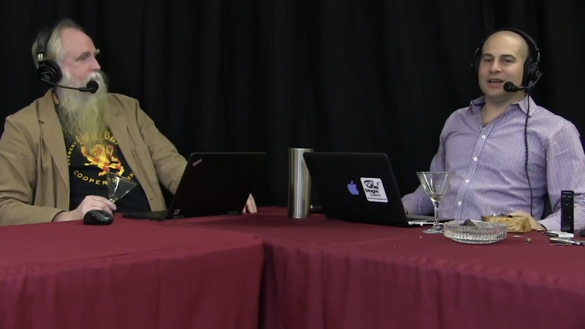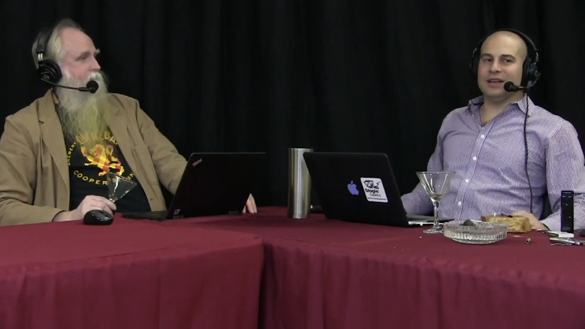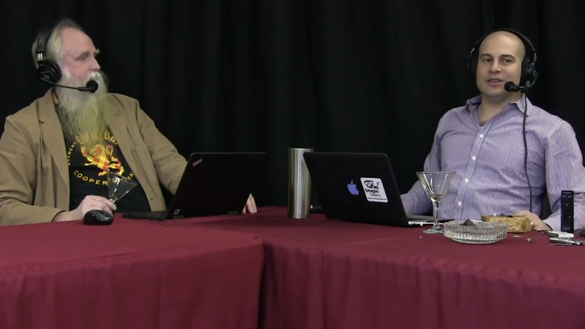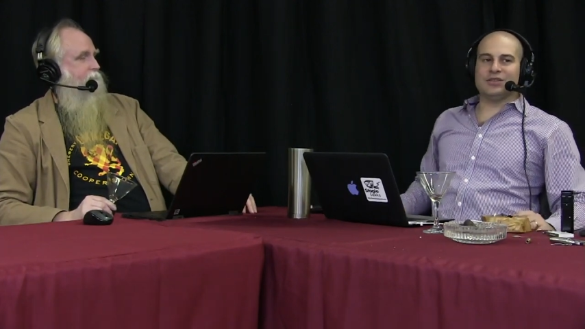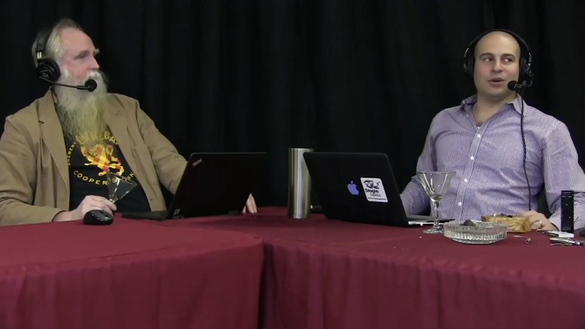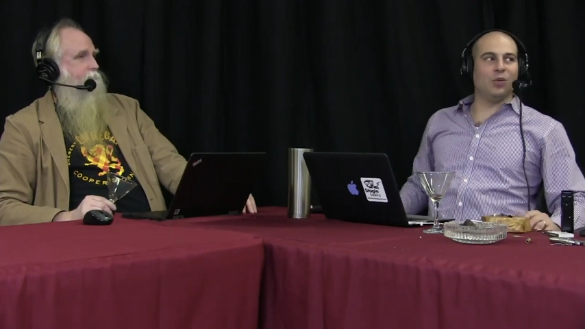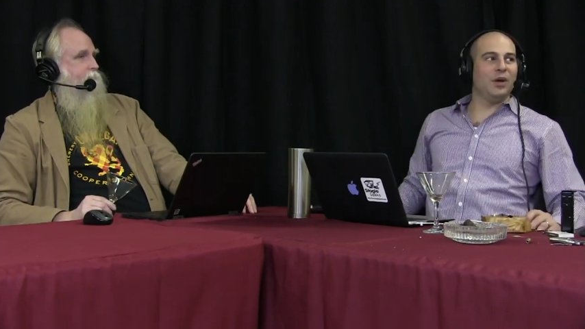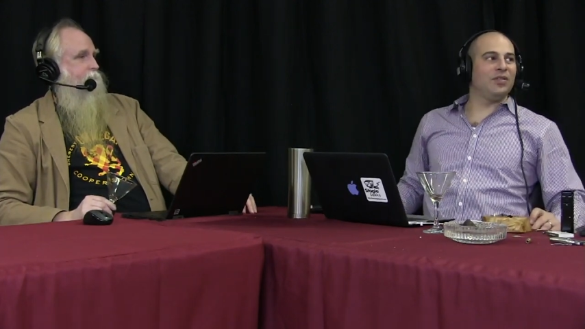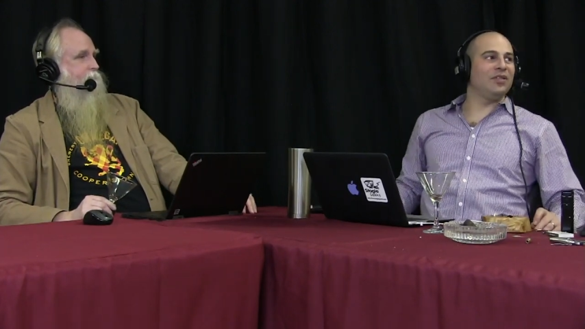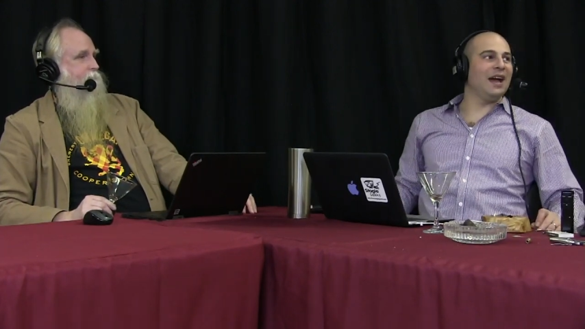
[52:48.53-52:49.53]
Speaker 1: So, with
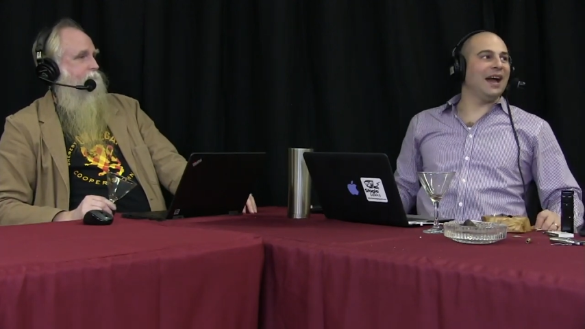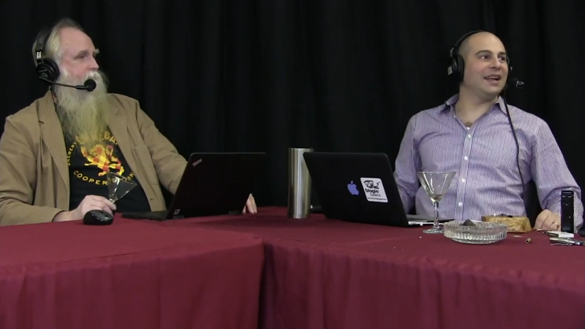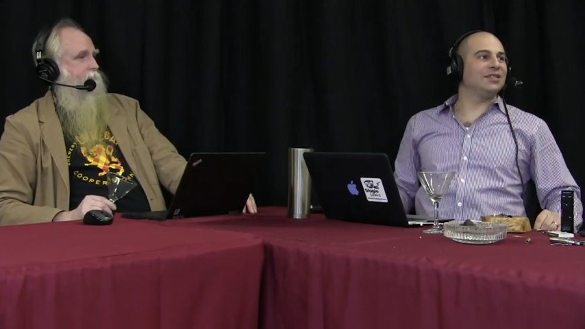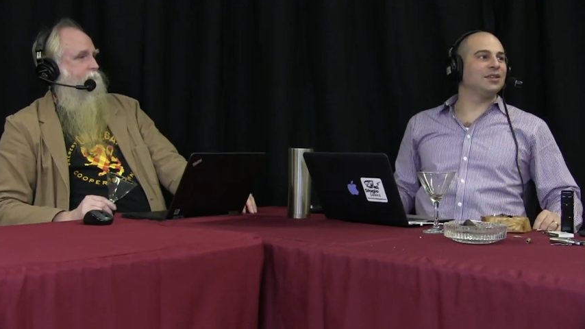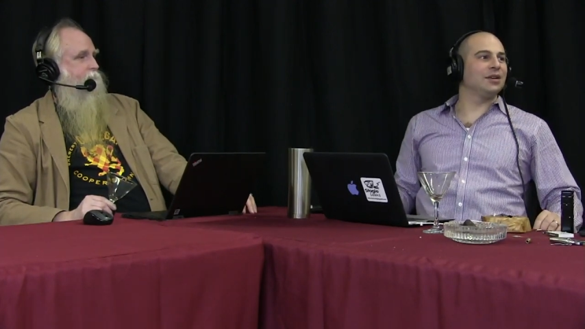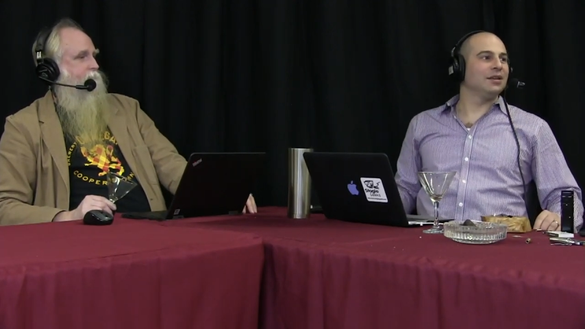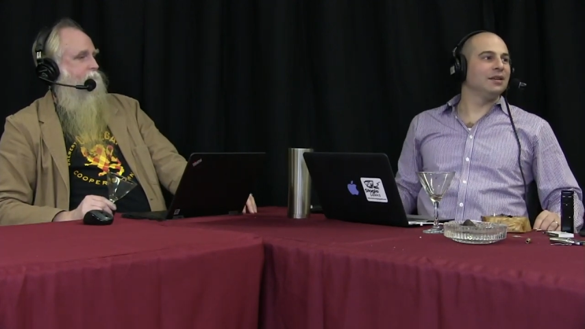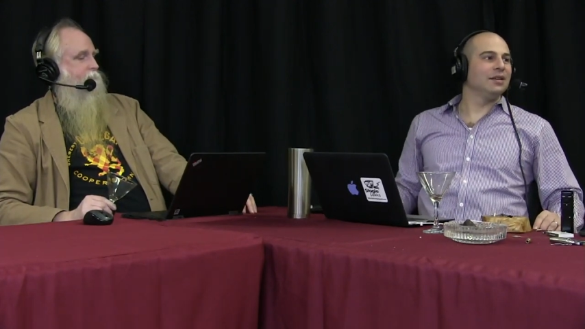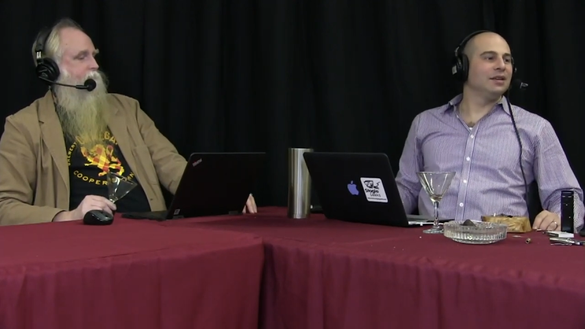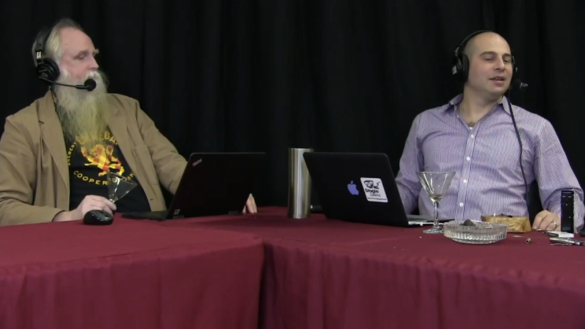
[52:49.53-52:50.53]
that,
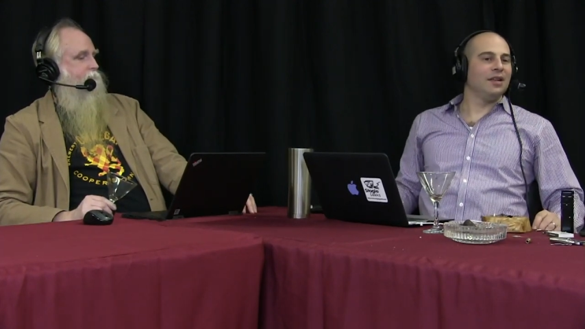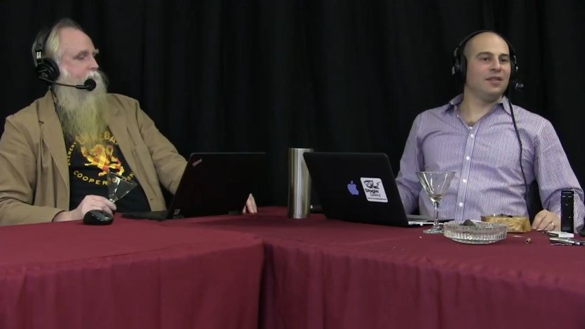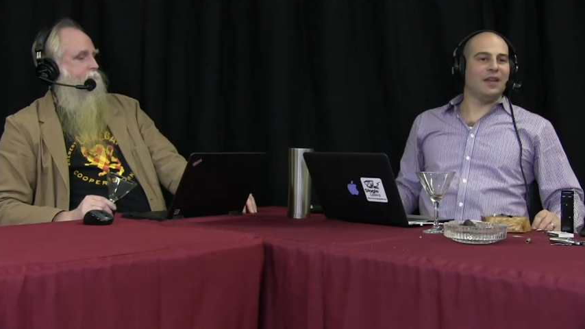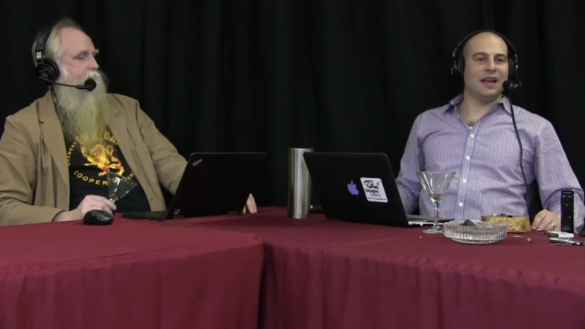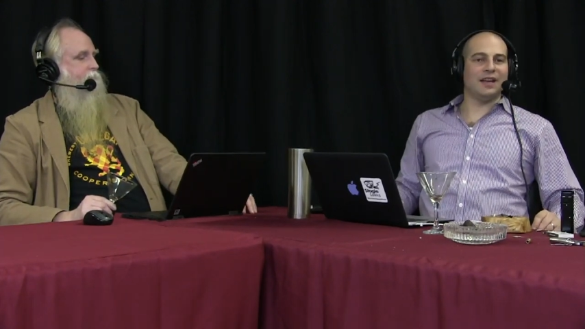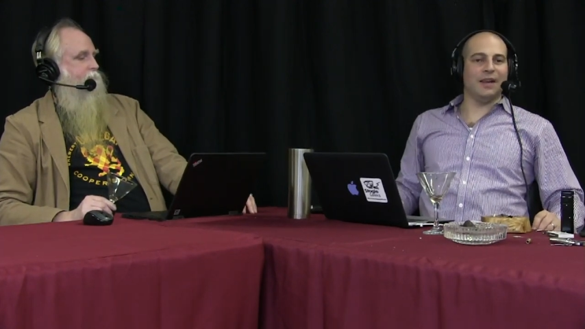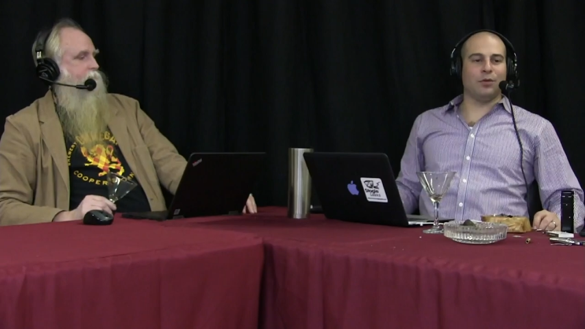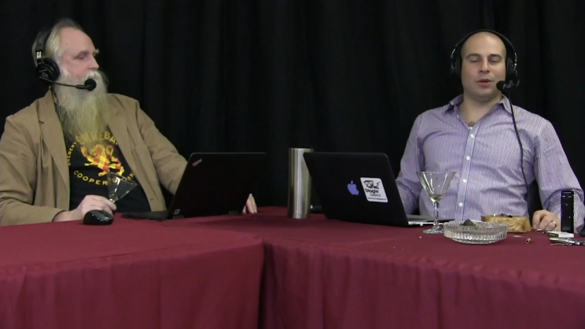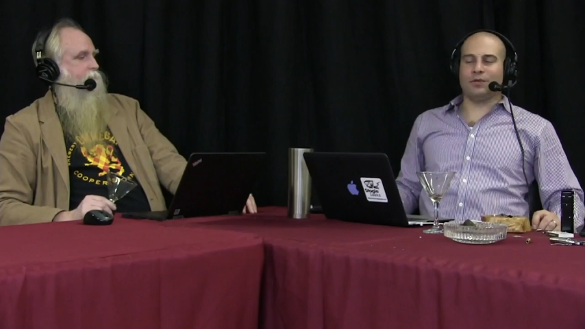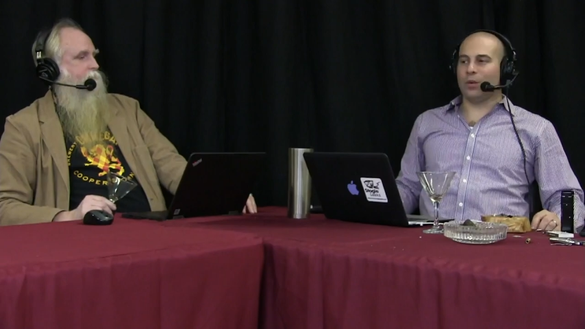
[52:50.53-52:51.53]
thanks
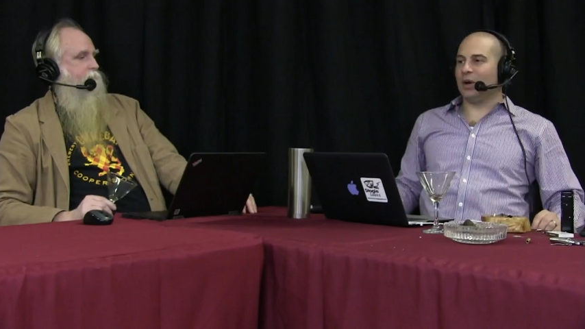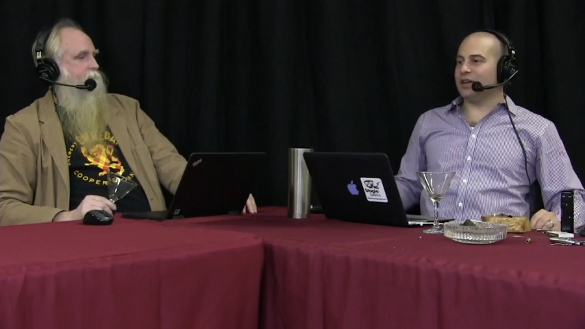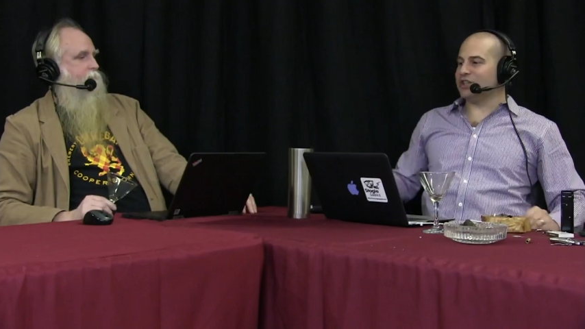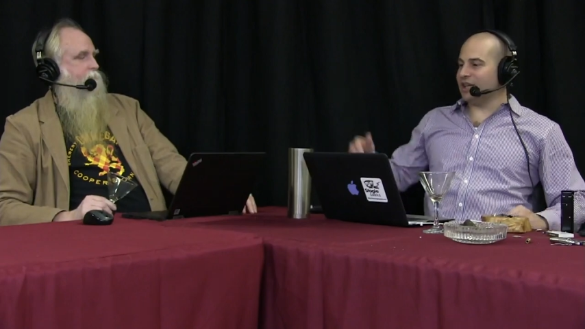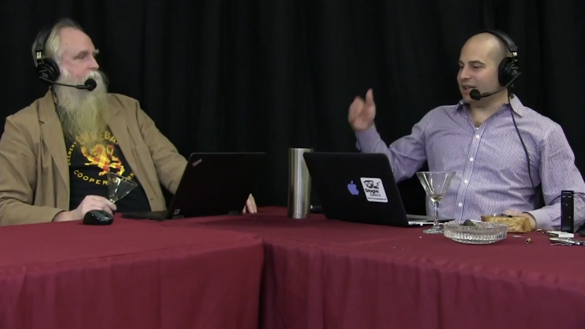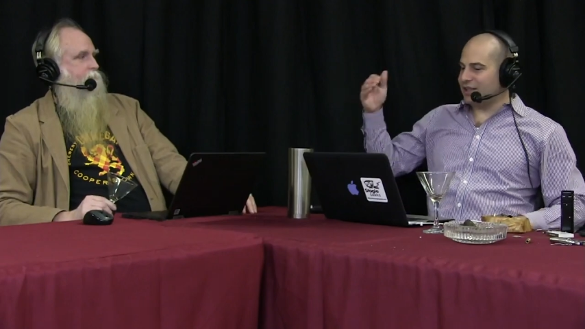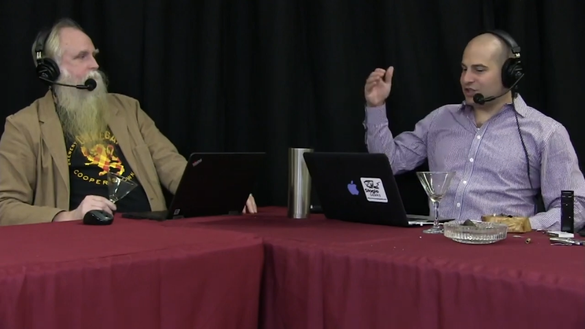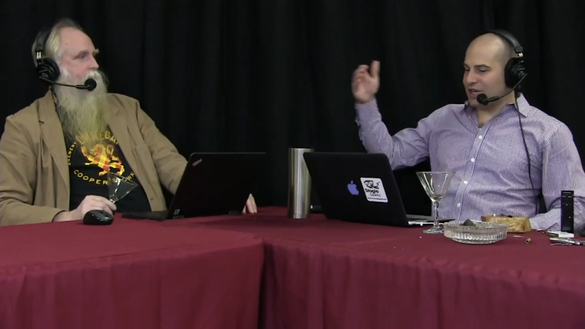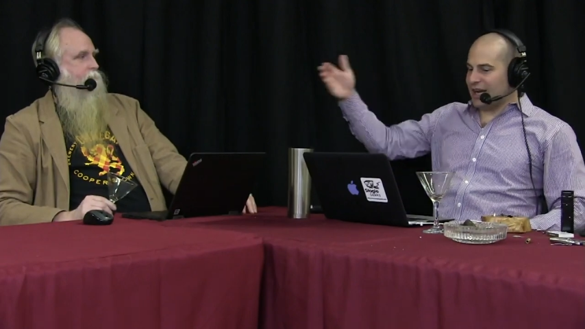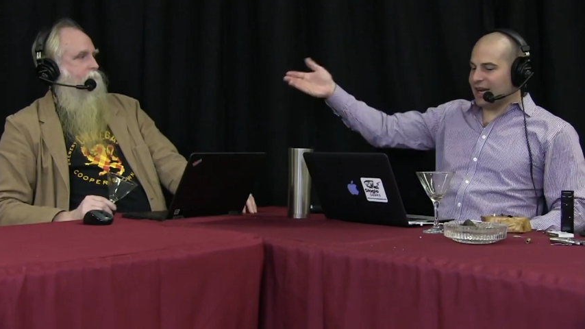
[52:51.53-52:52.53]
everyone for watching.
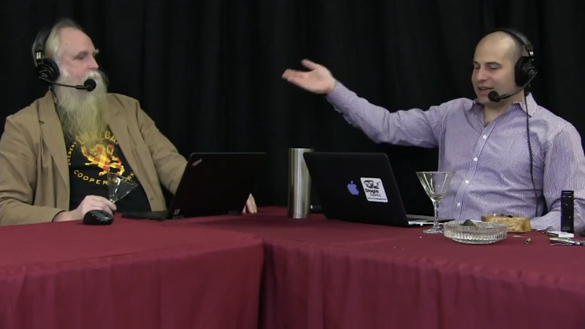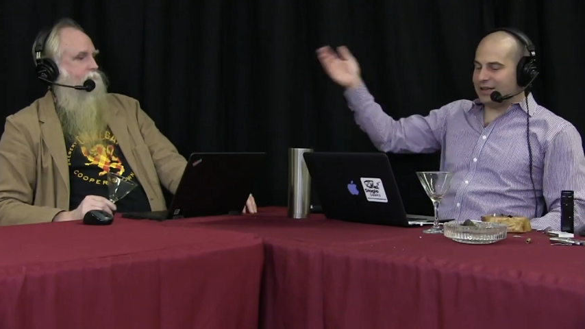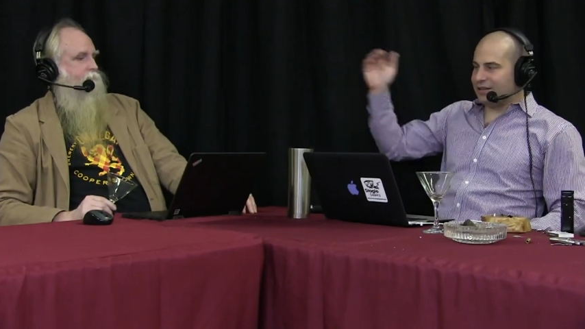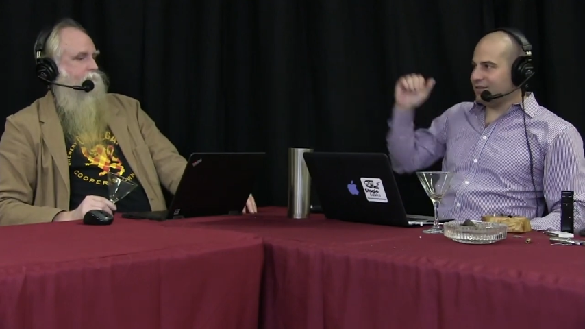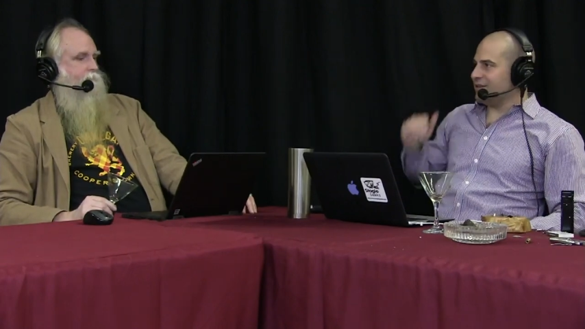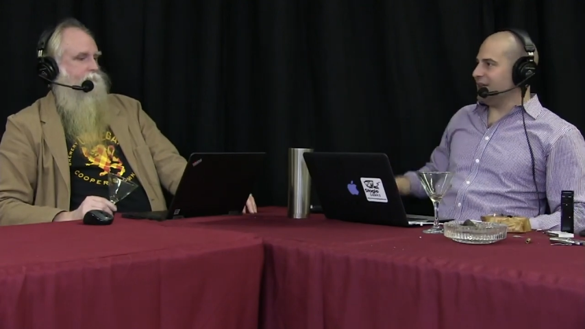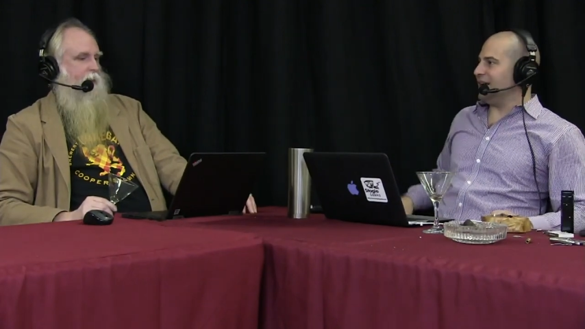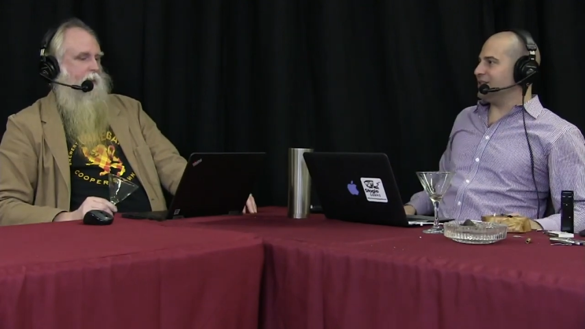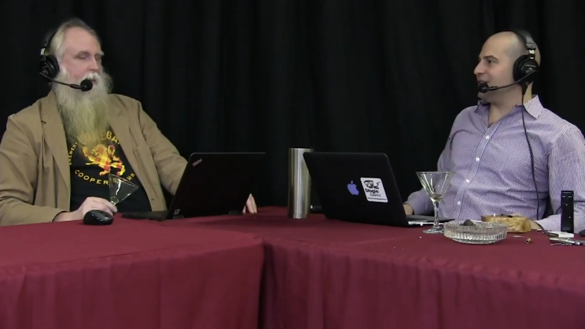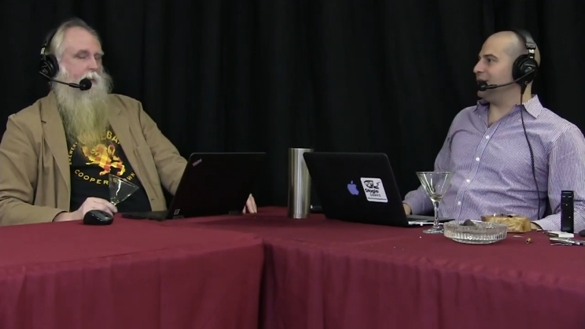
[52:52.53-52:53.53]
Jack, take
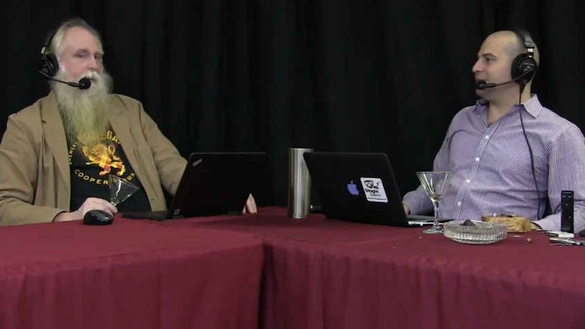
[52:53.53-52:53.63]
us out.